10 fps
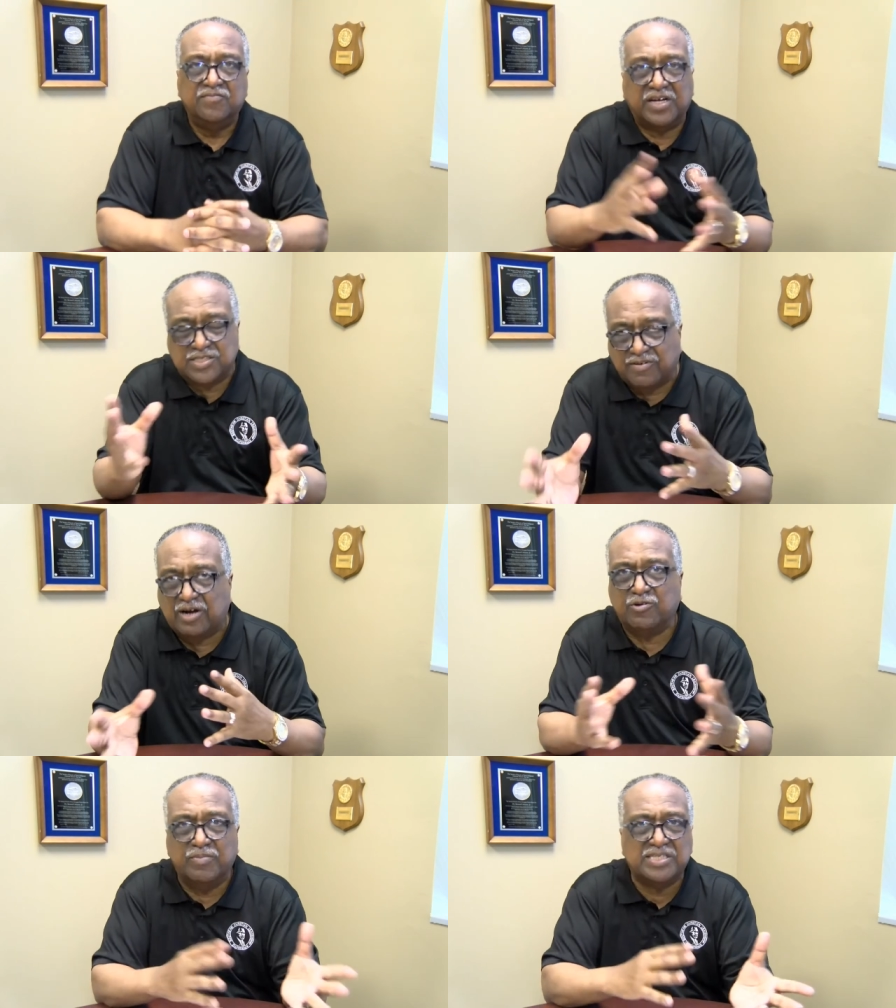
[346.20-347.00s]
First of
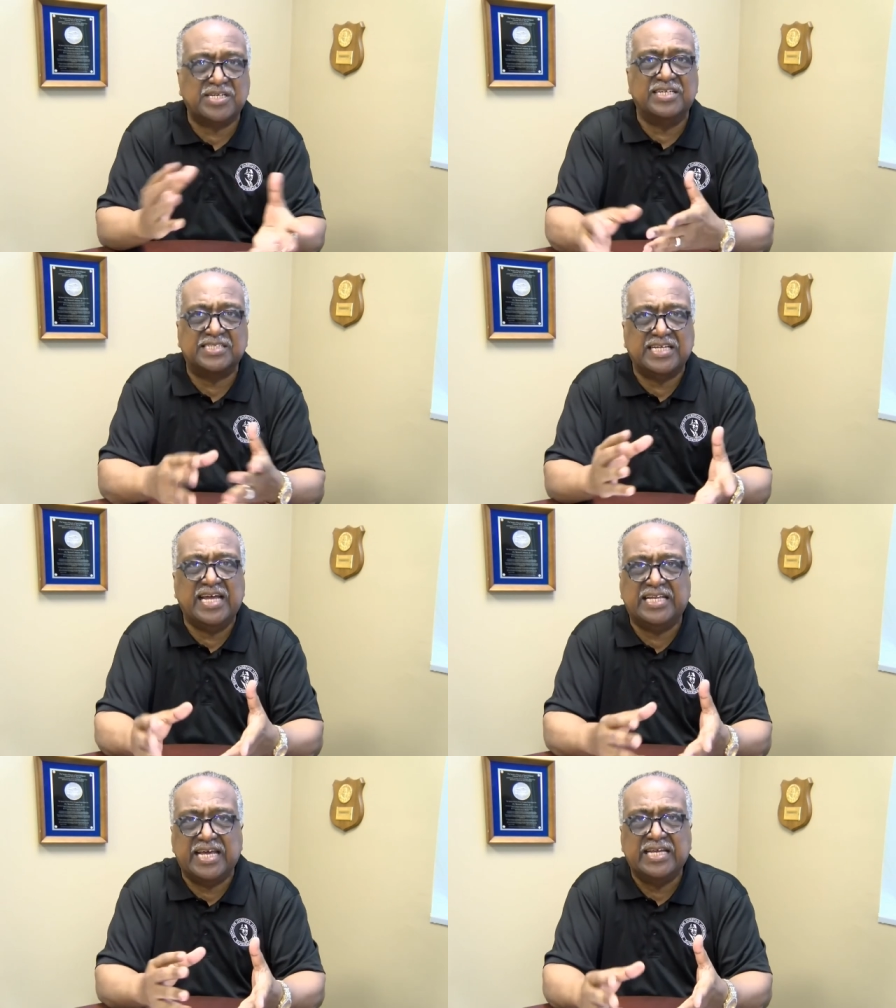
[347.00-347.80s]
all, we must
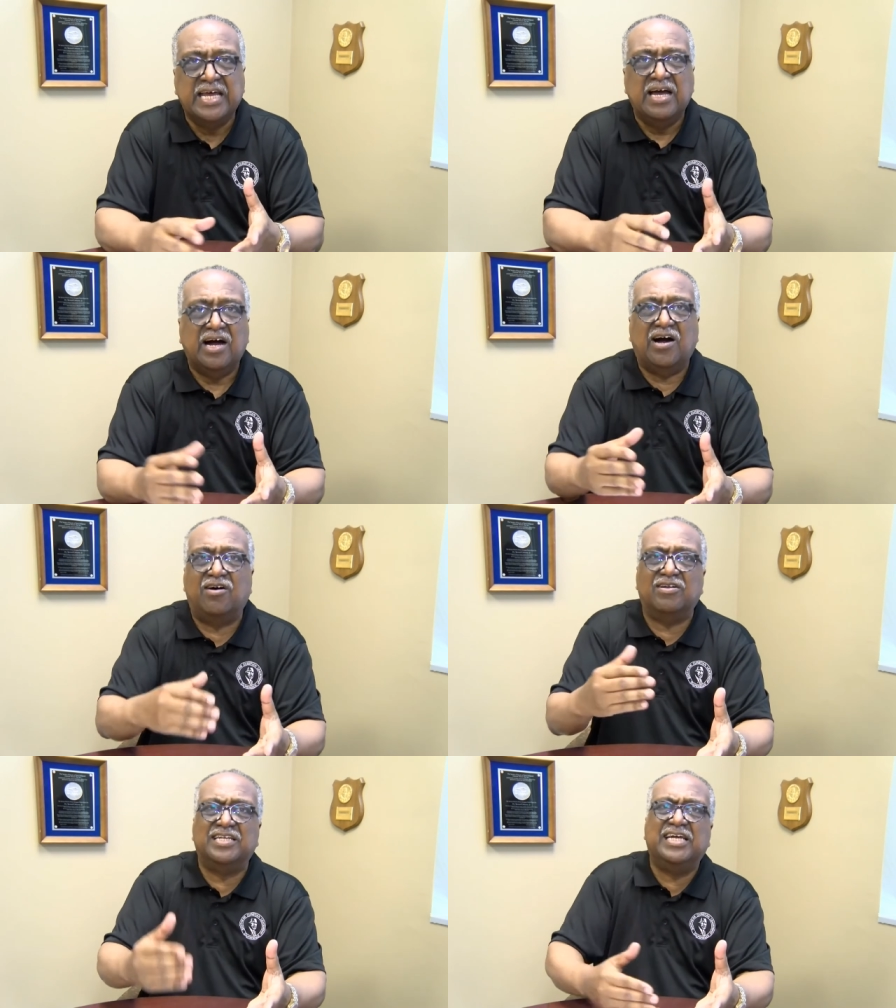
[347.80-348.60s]
understand that
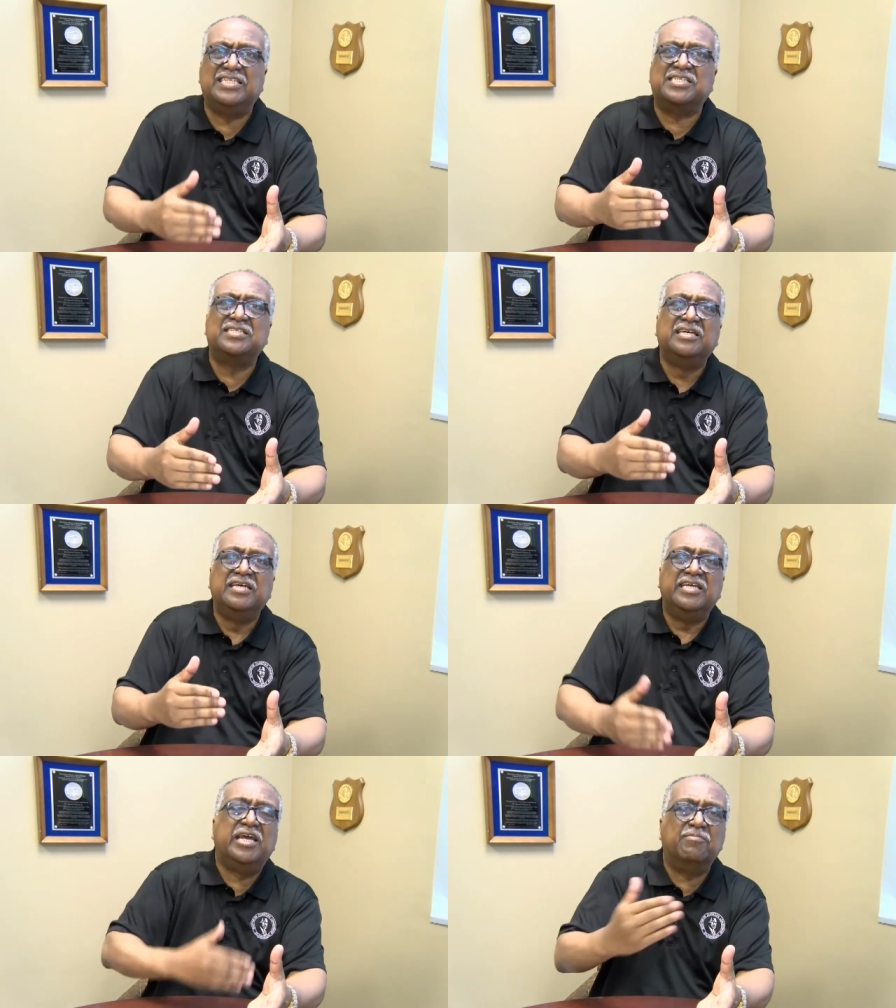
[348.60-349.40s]
all of this
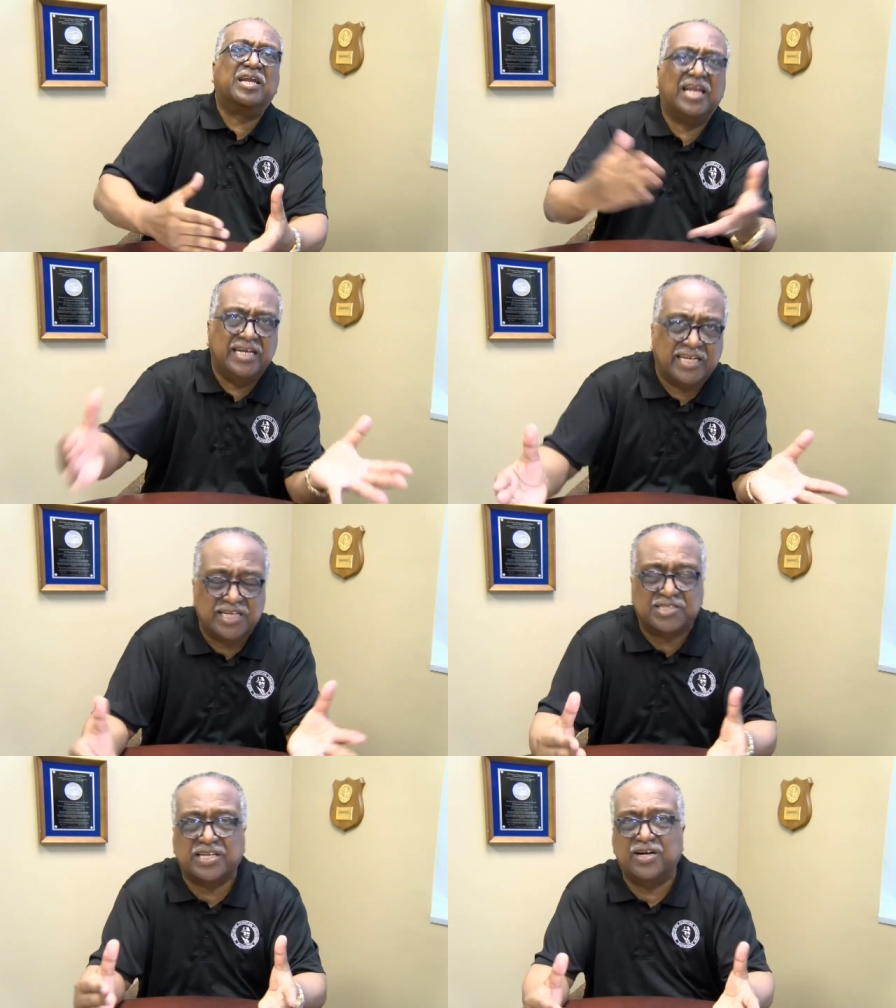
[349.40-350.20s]
emulated
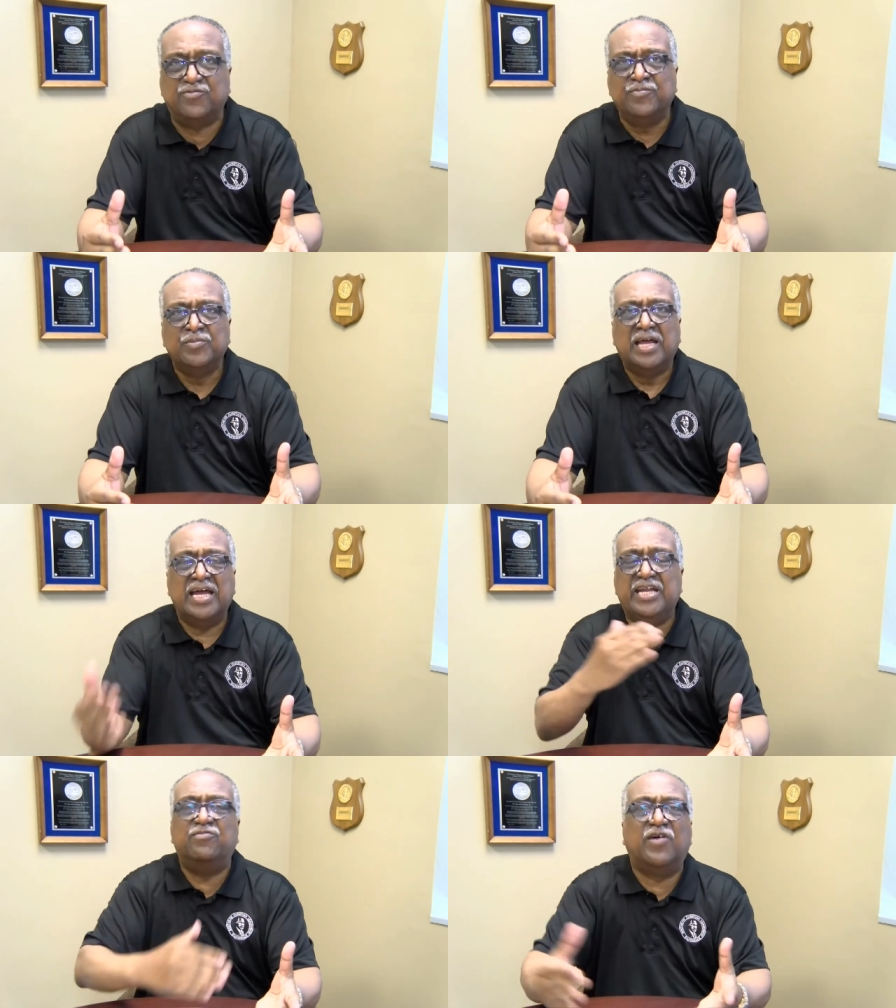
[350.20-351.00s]
itself
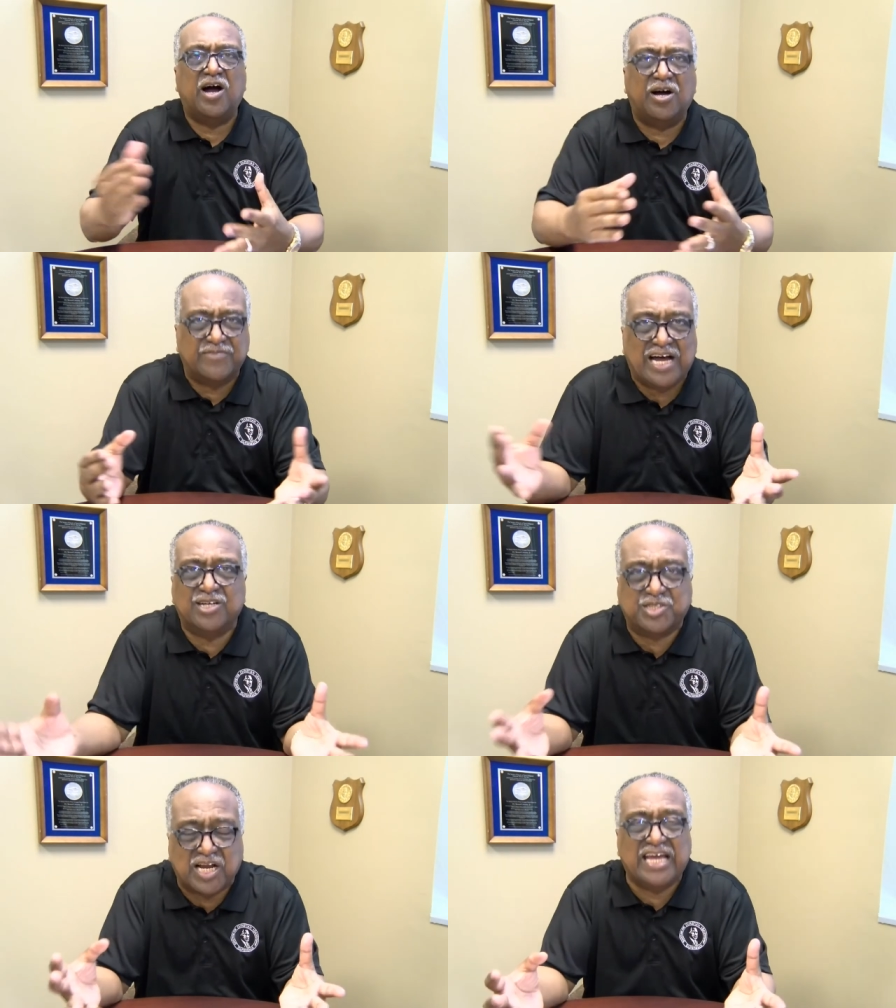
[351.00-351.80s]
and evolved
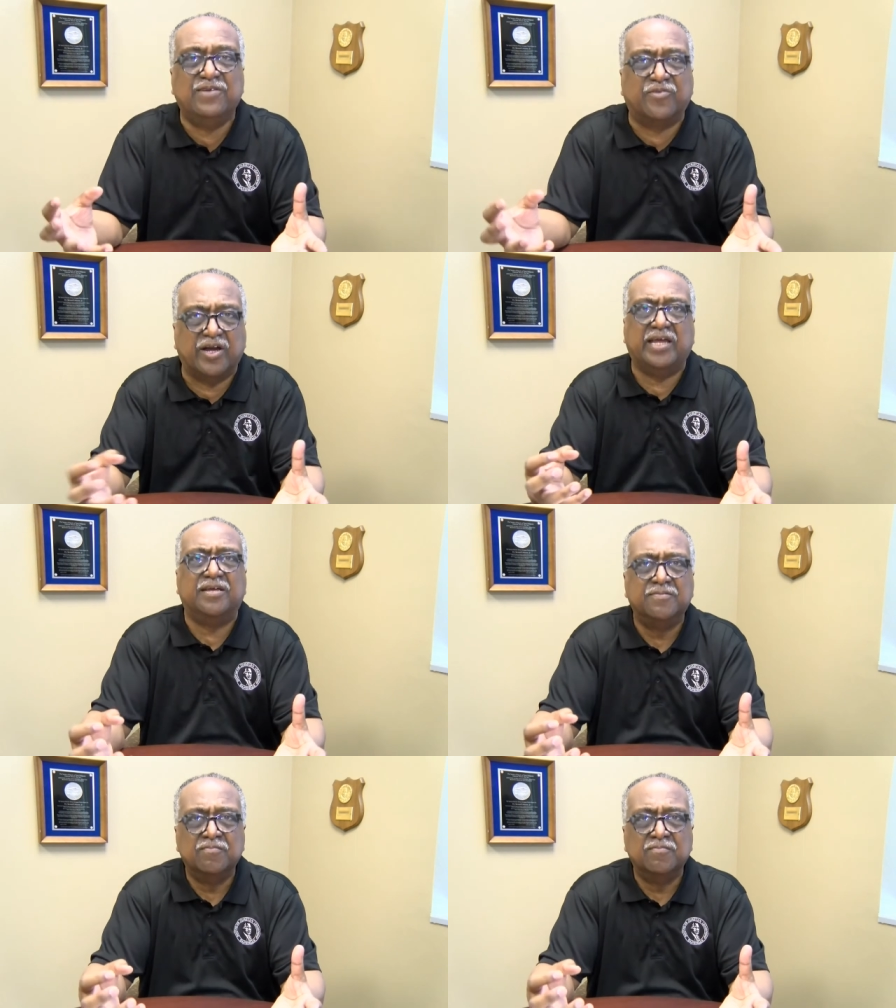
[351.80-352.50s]
out of slavery.